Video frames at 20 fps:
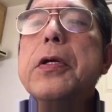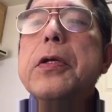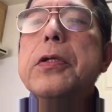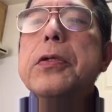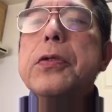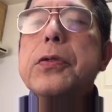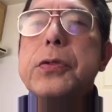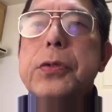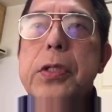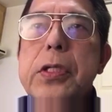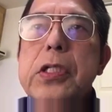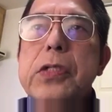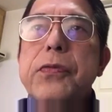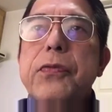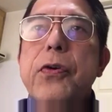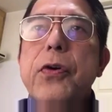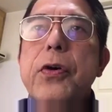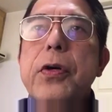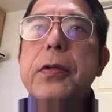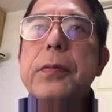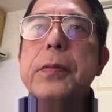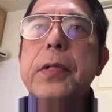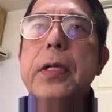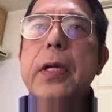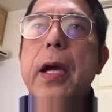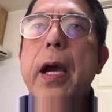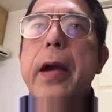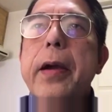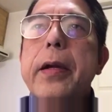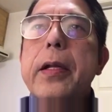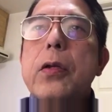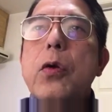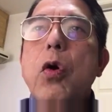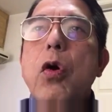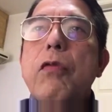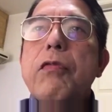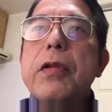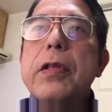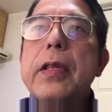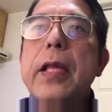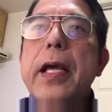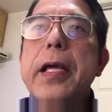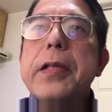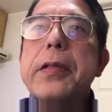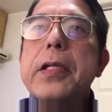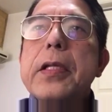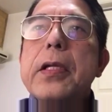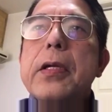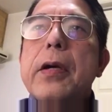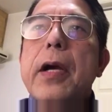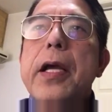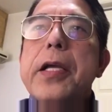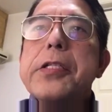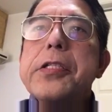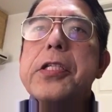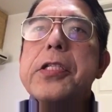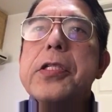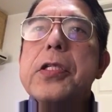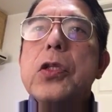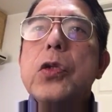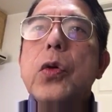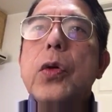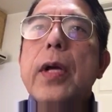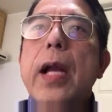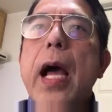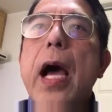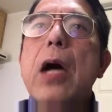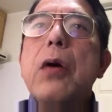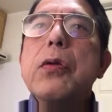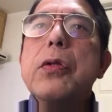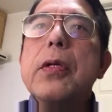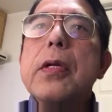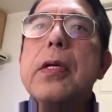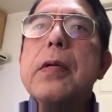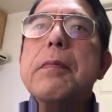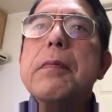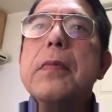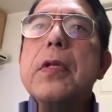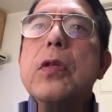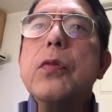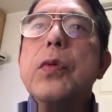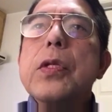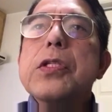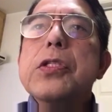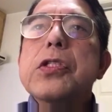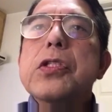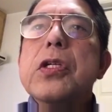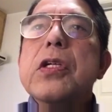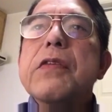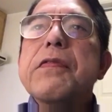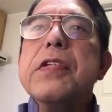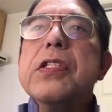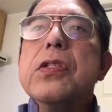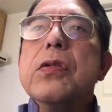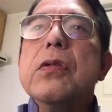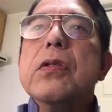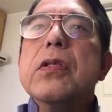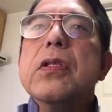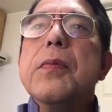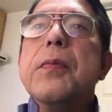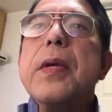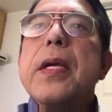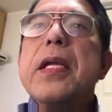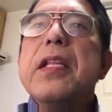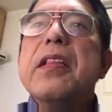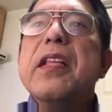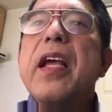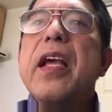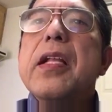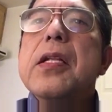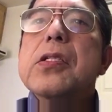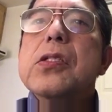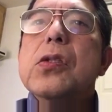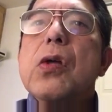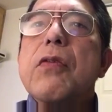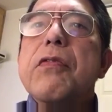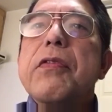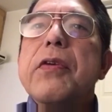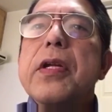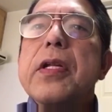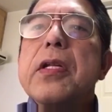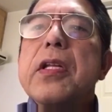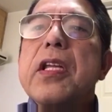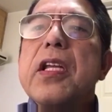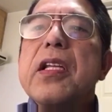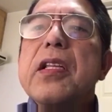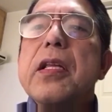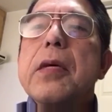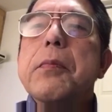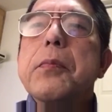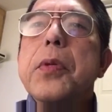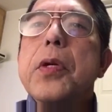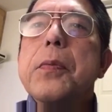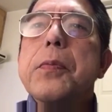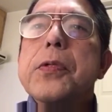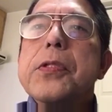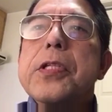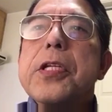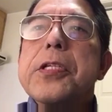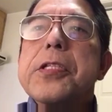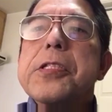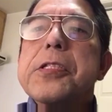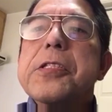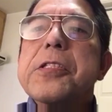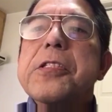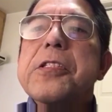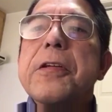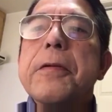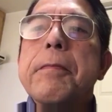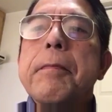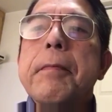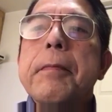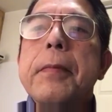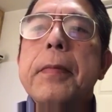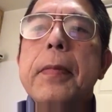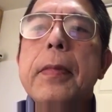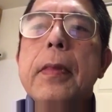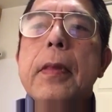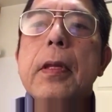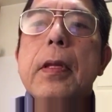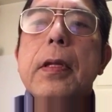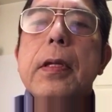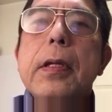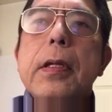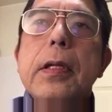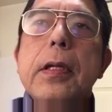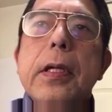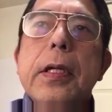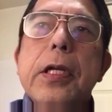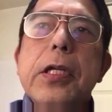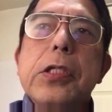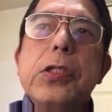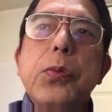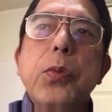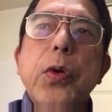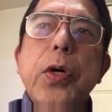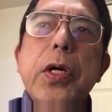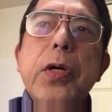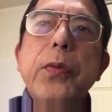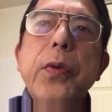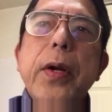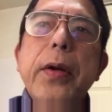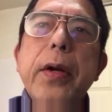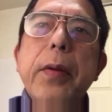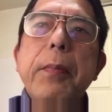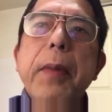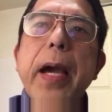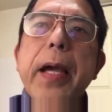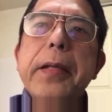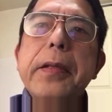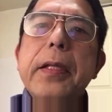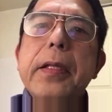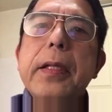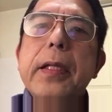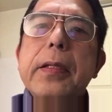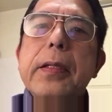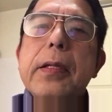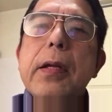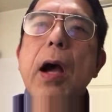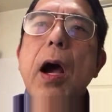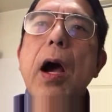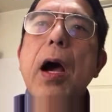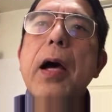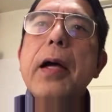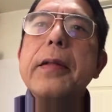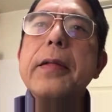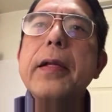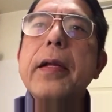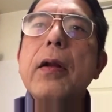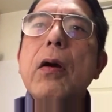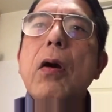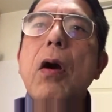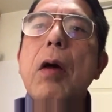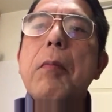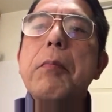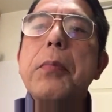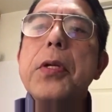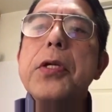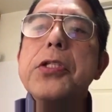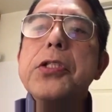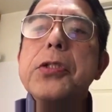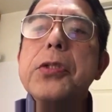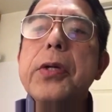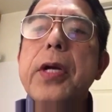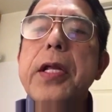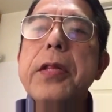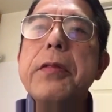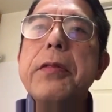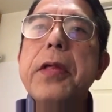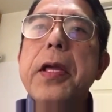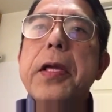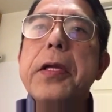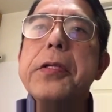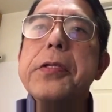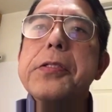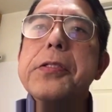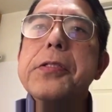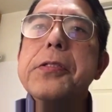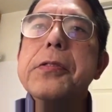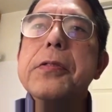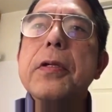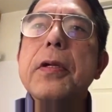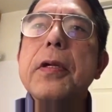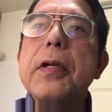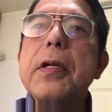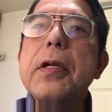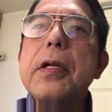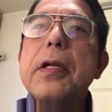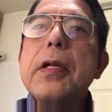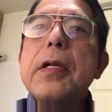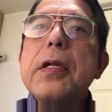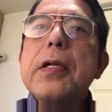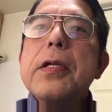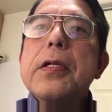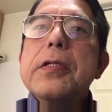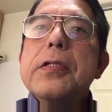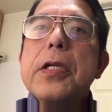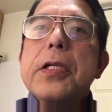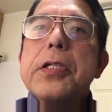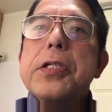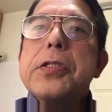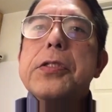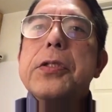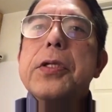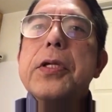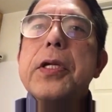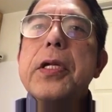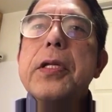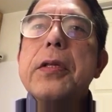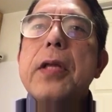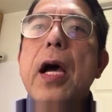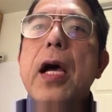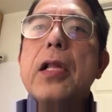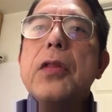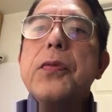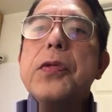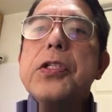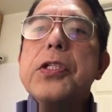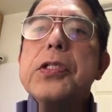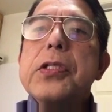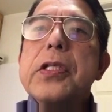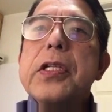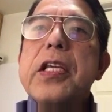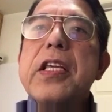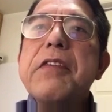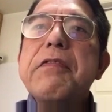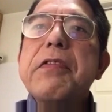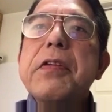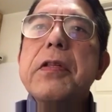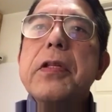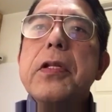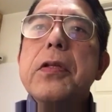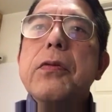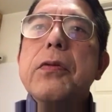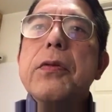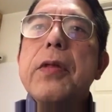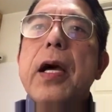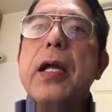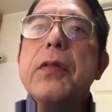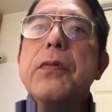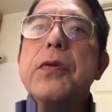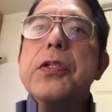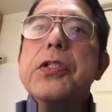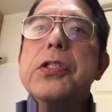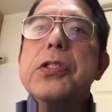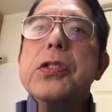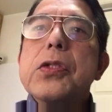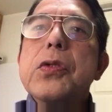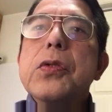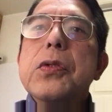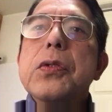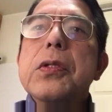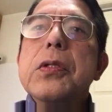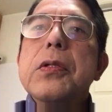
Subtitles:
to transform the current COVID-19 crisis into an outcome that will serve His ultimate and sovereign kingdom purposes. In His word, we are reminded that God can accomplish great things, such as turning that which is evil into that which is good.